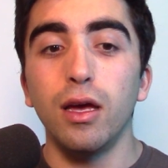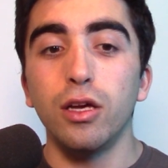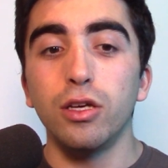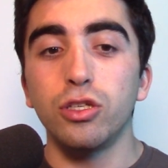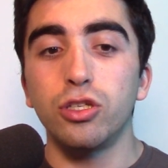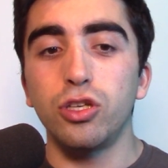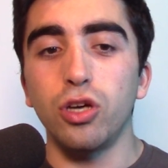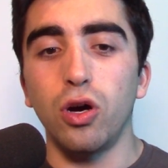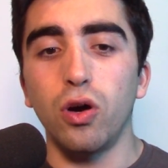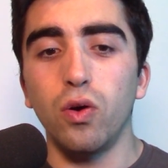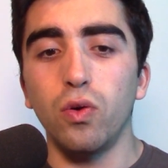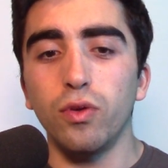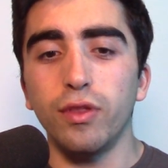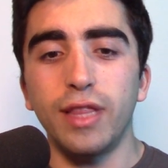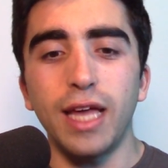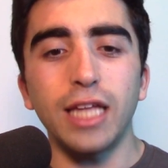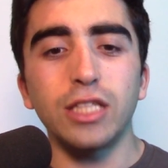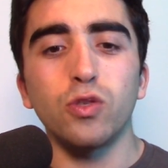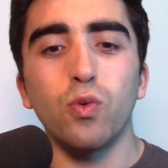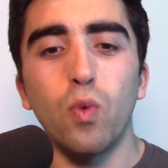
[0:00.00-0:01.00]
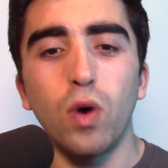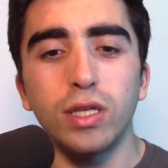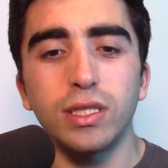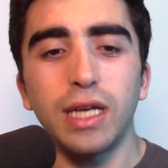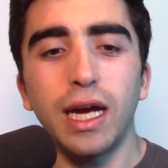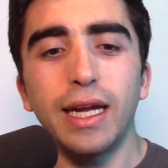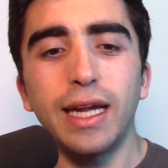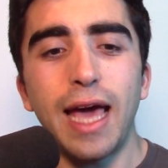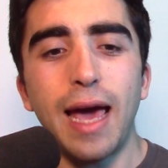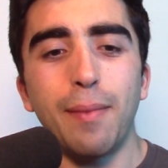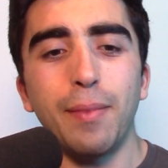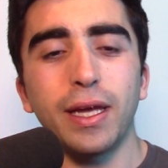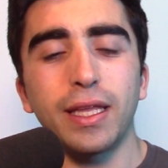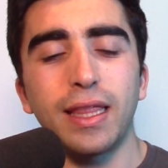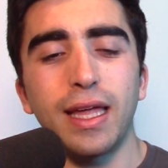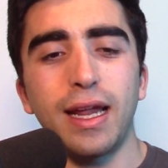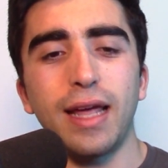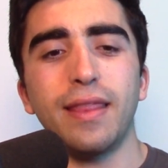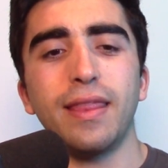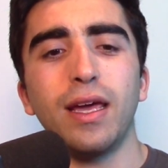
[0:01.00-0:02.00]
So that's one dynamic
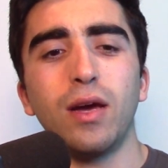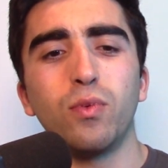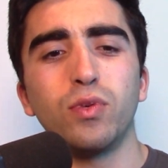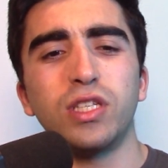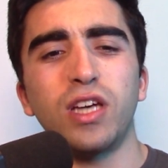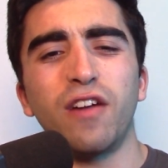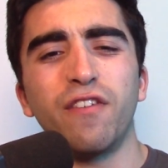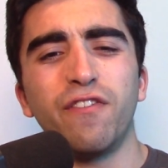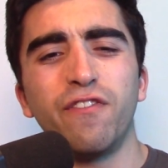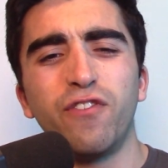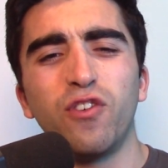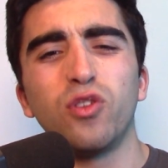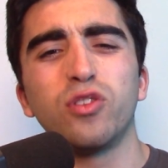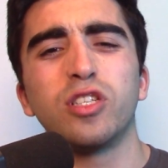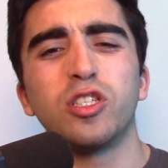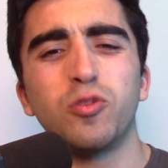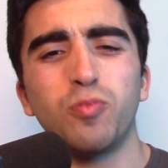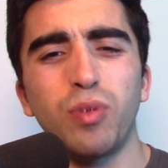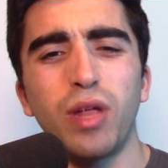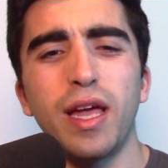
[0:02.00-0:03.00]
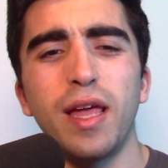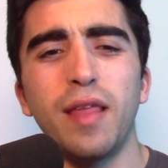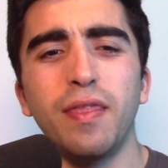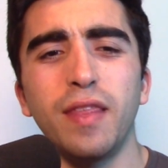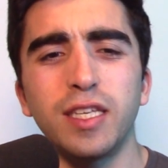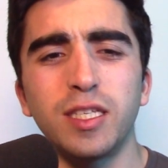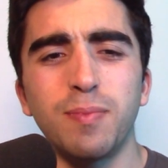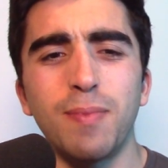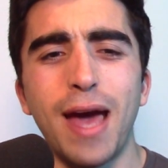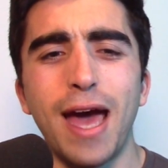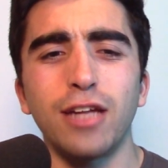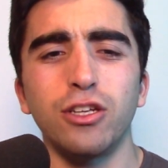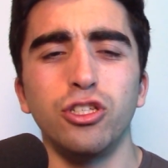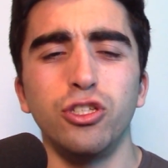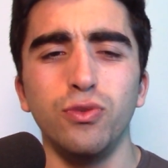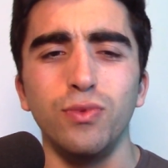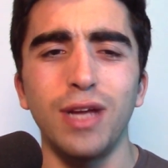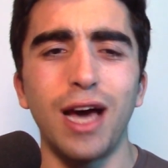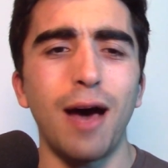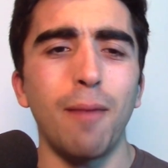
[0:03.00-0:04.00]
that I think was on full display in this match.
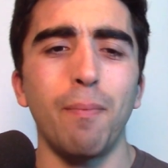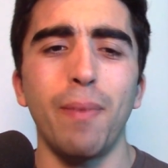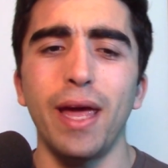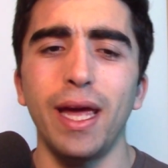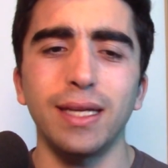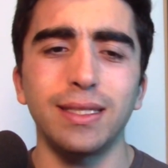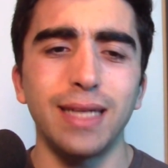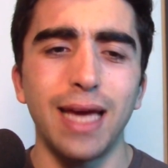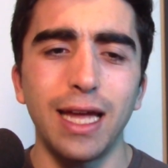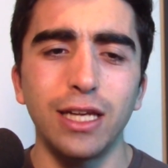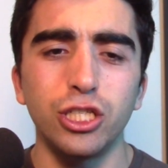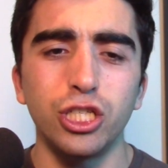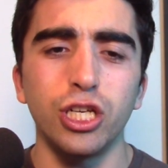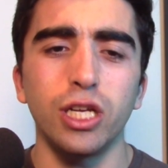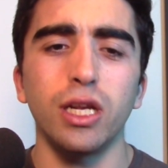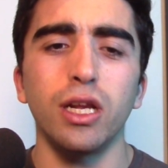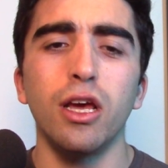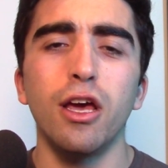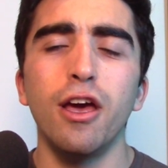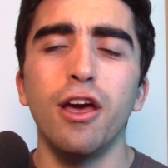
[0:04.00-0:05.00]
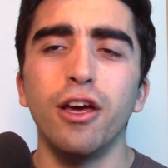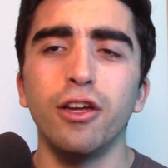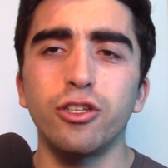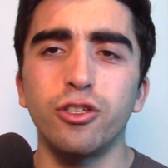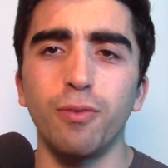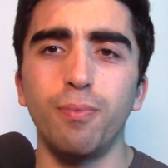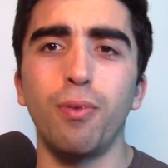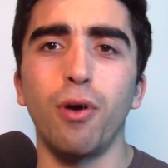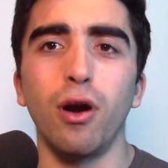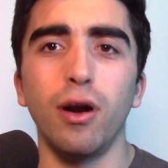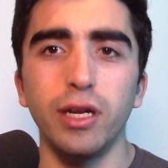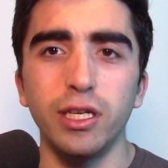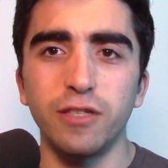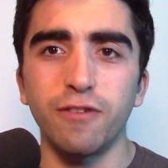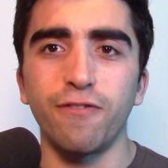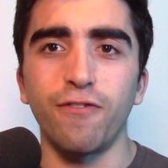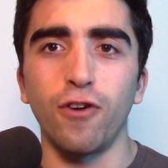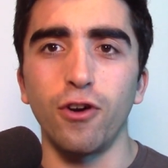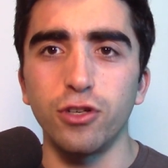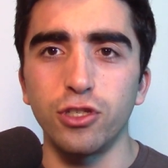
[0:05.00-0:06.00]
Do not pay attention to Barty's
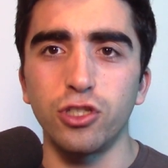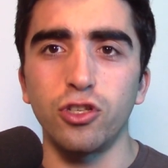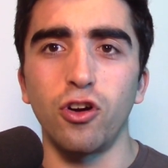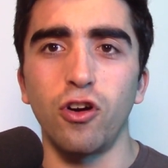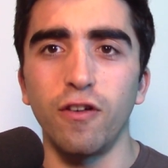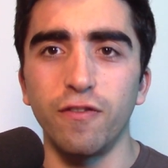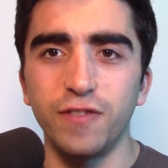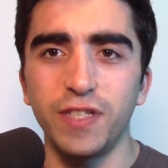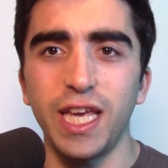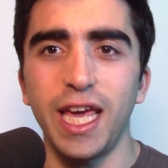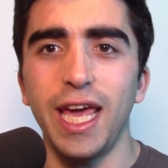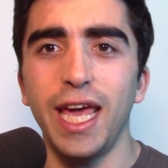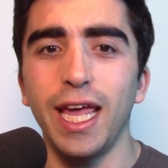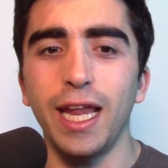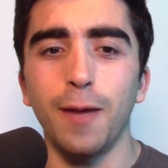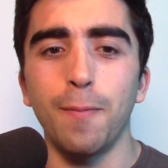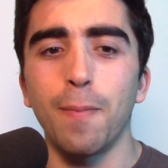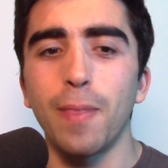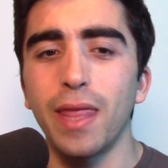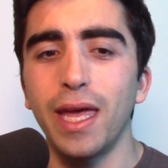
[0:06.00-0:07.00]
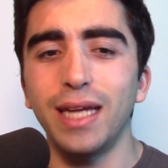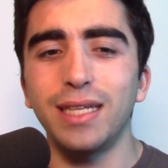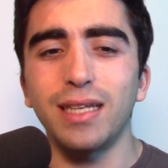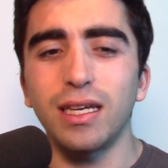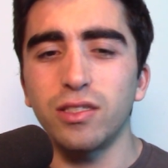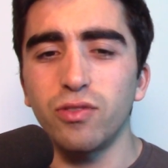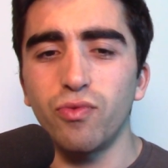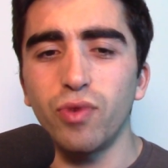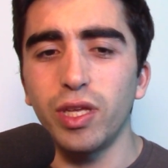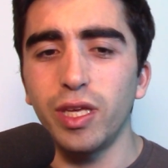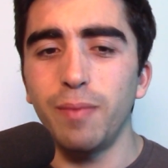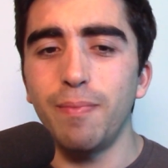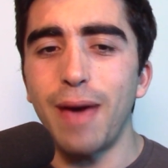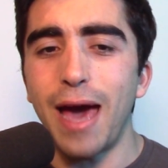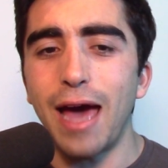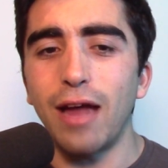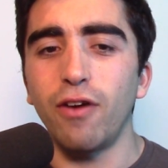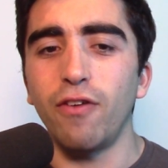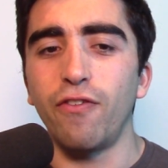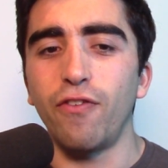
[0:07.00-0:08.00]
first serves in. It doesn't really
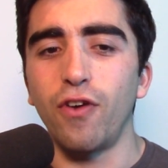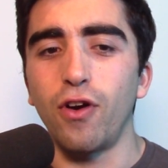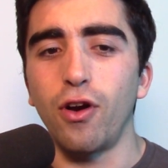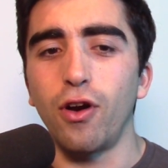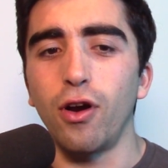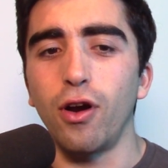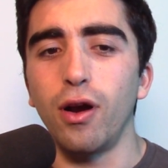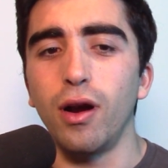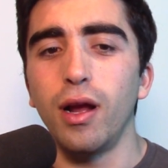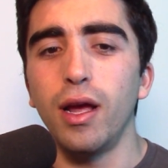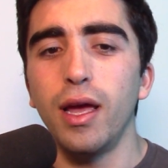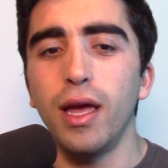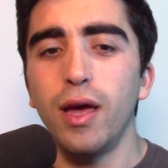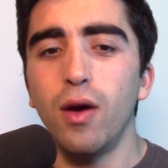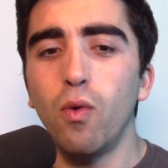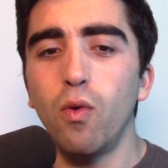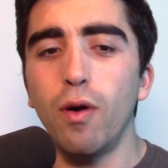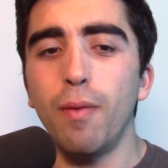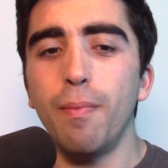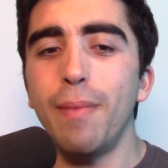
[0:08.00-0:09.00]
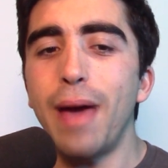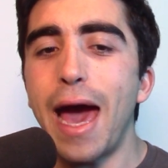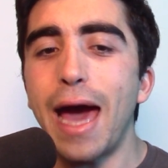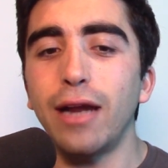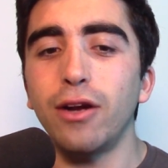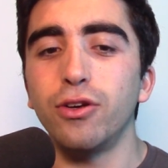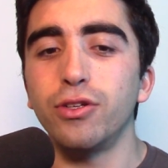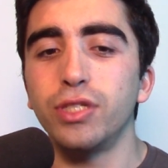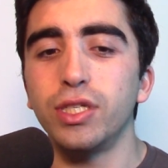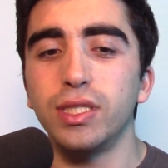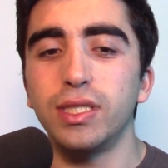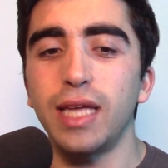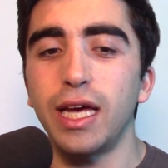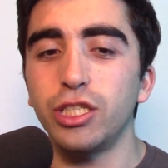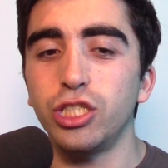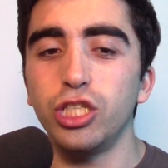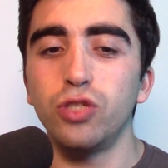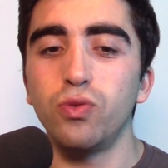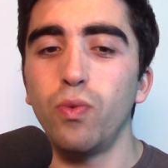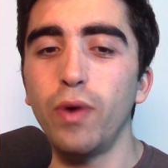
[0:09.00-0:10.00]
matter for her. What matters is that
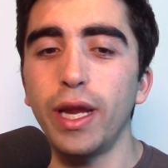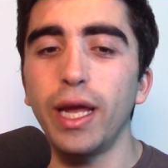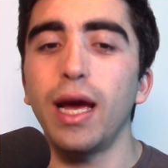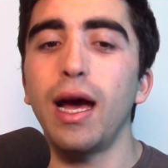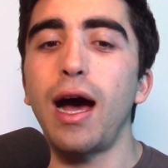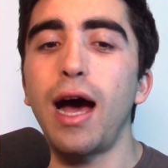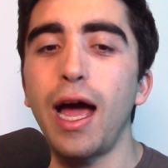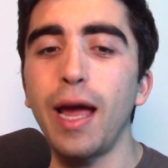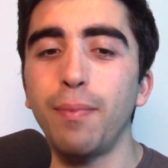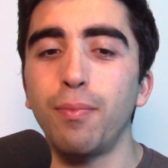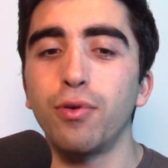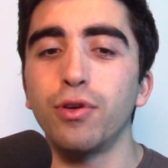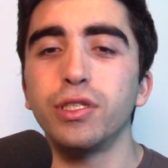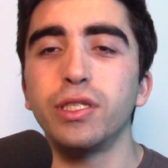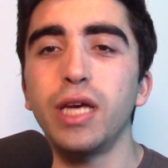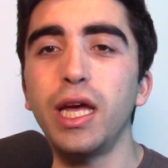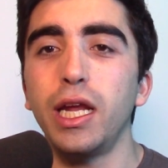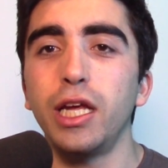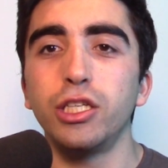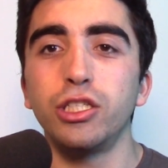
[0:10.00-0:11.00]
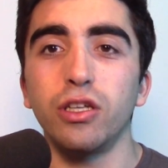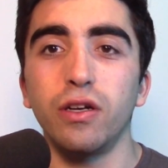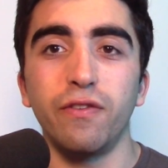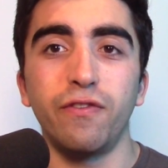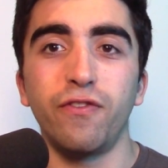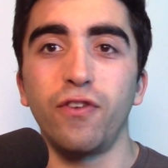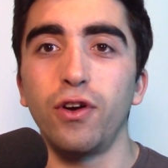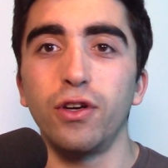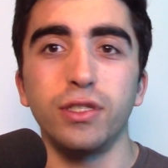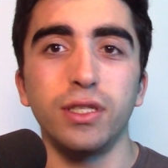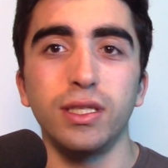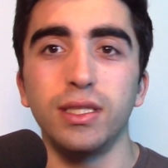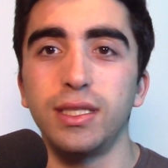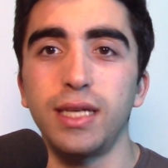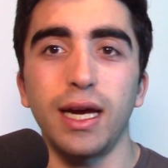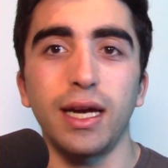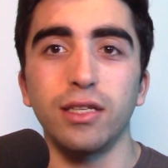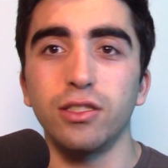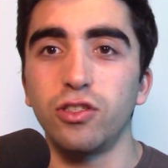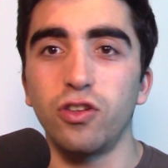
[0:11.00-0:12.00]
she's winning a high percentage of first and
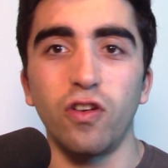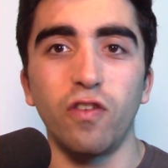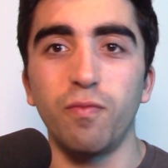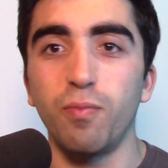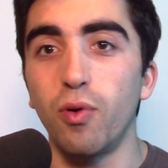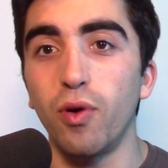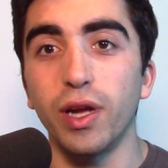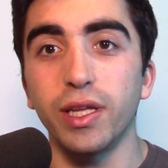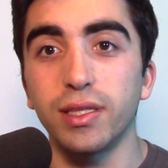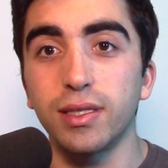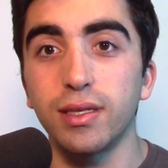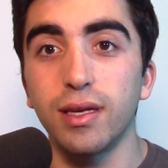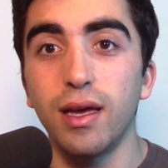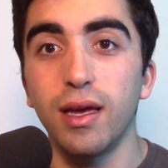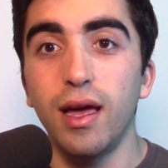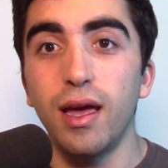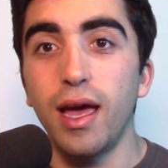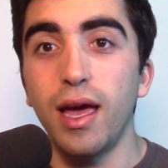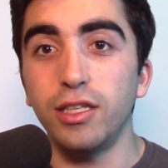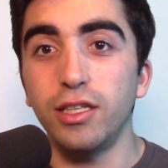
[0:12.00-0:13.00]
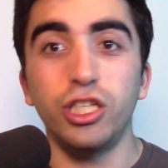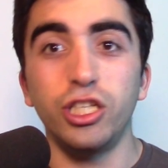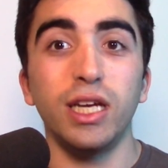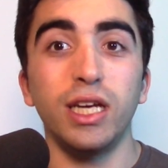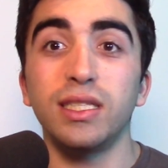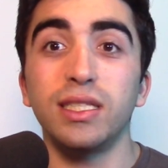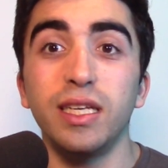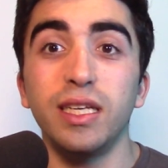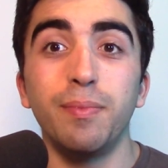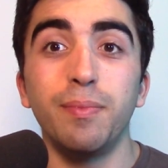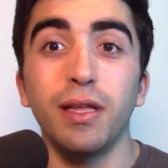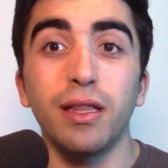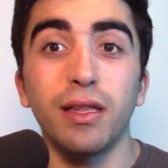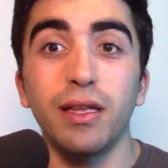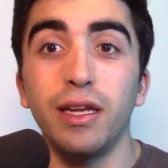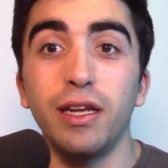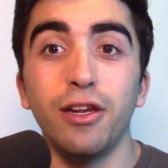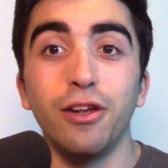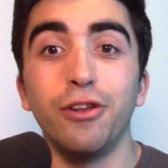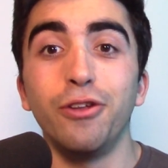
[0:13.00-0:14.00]
second serve points, and she has the
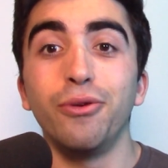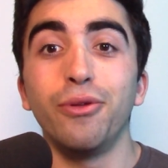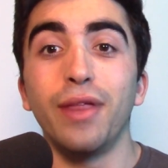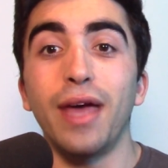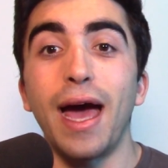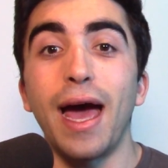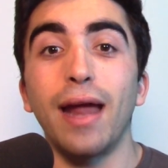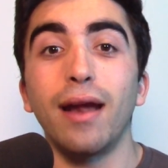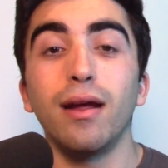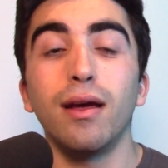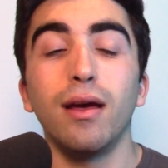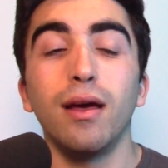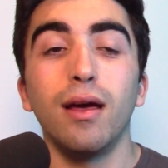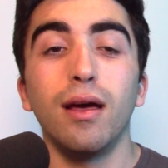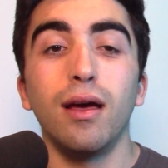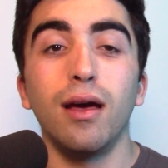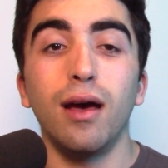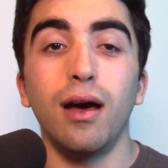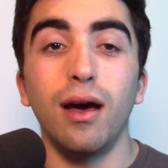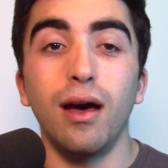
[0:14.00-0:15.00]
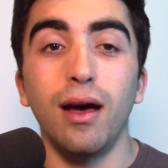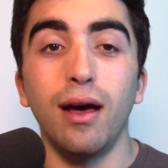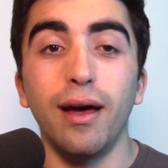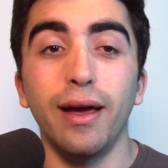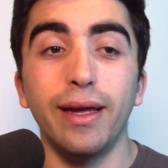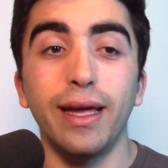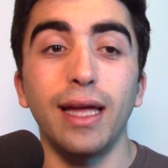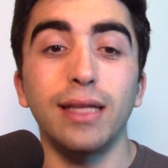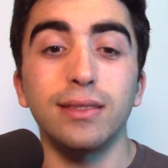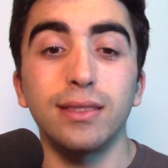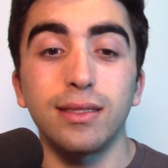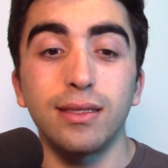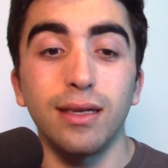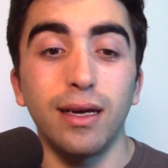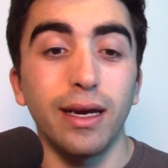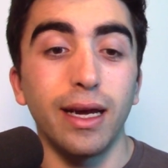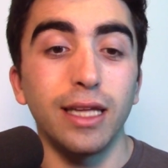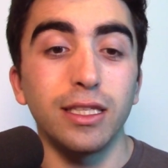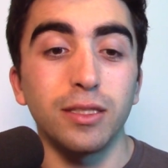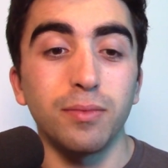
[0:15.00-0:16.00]
ability to do that
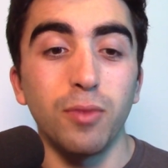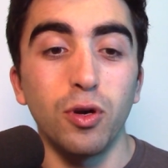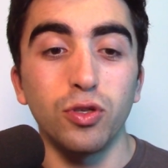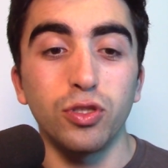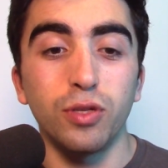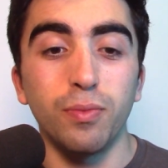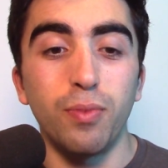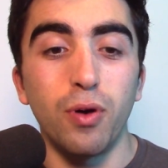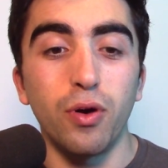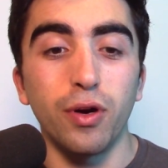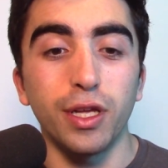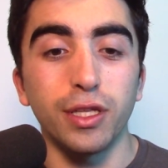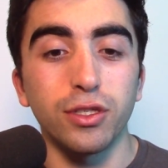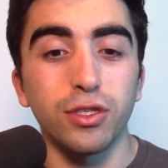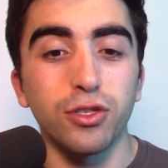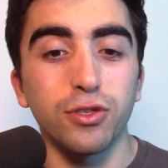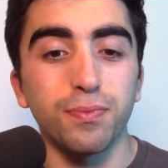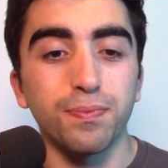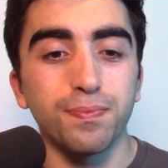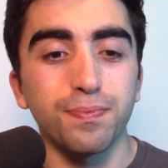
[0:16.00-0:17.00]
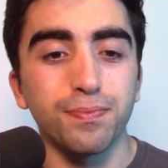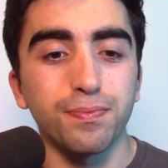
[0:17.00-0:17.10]
against most opponents.